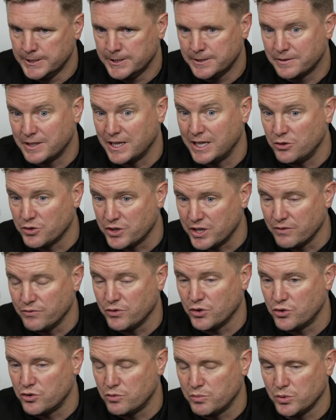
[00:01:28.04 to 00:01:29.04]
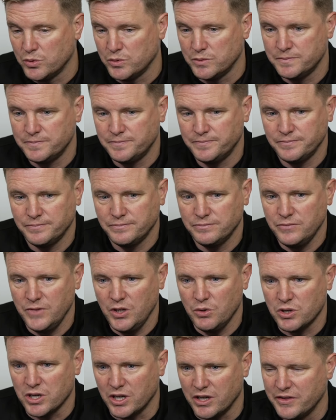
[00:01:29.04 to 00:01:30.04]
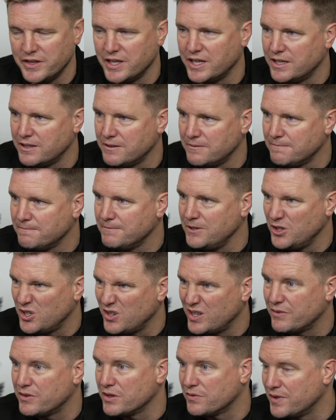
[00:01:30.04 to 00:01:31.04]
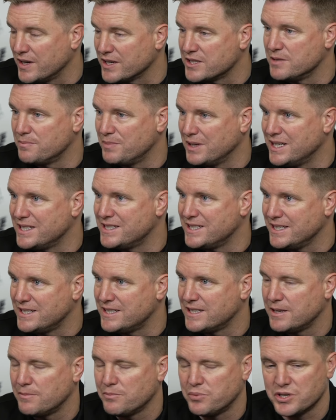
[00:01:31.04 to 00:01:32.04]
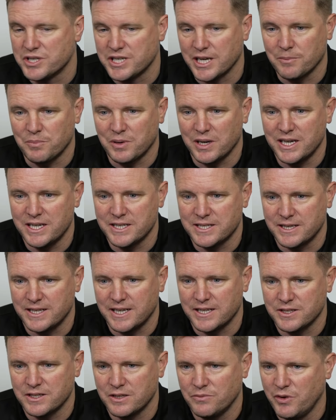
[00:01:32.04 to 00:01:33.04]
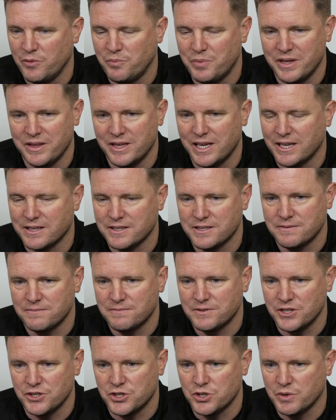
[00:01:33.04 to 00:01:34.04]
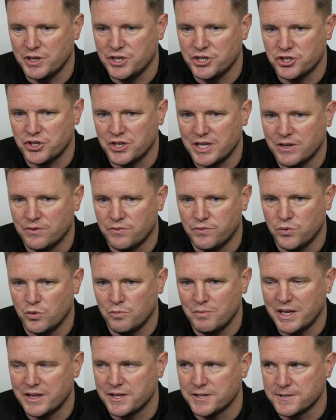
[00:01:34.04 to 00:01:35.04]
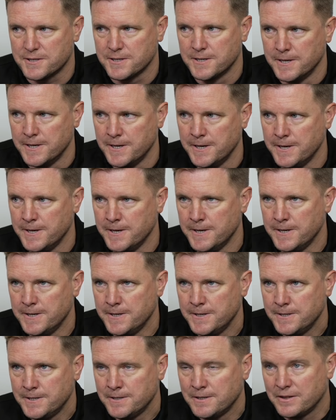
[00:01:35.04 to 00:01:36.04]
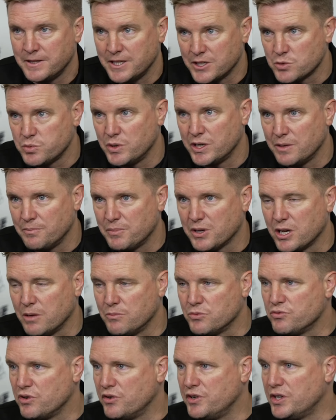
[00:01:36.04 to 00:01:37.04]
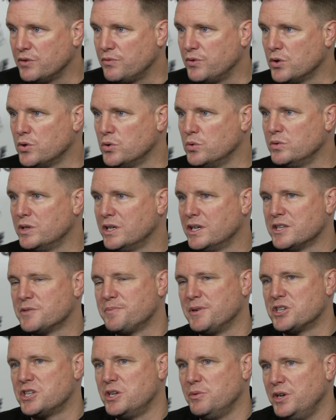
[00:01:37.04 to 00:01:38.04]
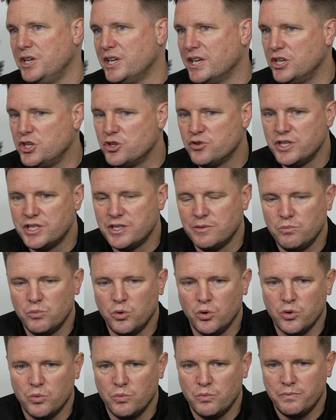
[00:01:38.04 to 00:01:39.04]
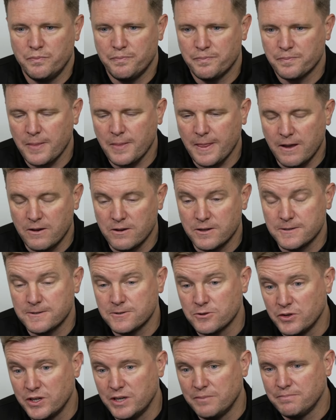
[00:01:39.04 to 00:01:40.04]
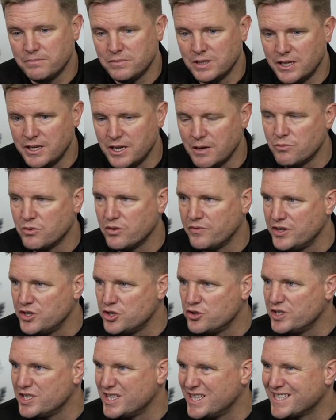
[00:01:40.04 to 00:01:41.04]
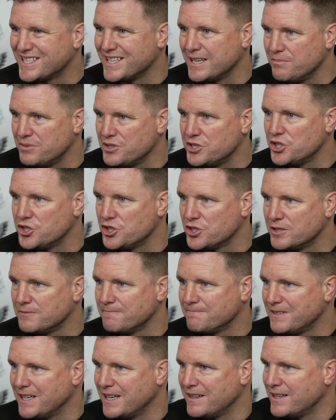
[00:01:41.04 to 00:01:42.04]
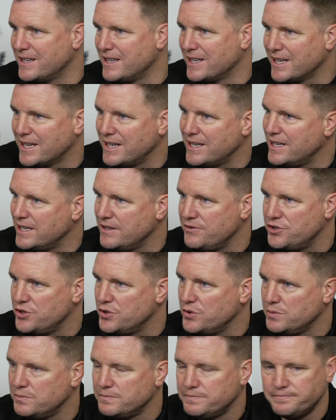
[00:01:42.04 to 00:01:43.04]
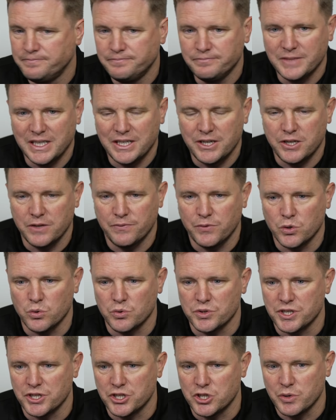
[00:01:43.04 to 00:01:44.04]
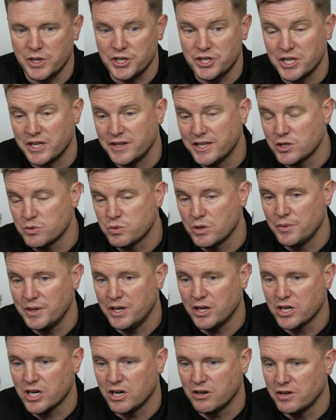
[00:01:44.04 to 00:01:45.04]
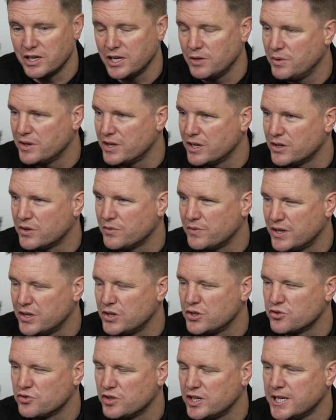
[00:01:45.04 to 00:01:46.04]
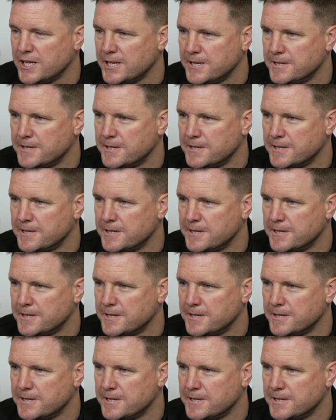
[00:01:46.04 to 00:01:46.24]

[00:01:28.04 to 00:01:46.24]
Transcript: they're looking vulnerable. You can't then you don't have the flexibility to then protect players, and that, that we've been that situation now for months, and that's when it becomes very difficult, and especially when you get injuries in more than uh, sorry a, a number of injuries in the same position. That then again leaves you in a difficult situation, and that's where we are currently with our defenders really.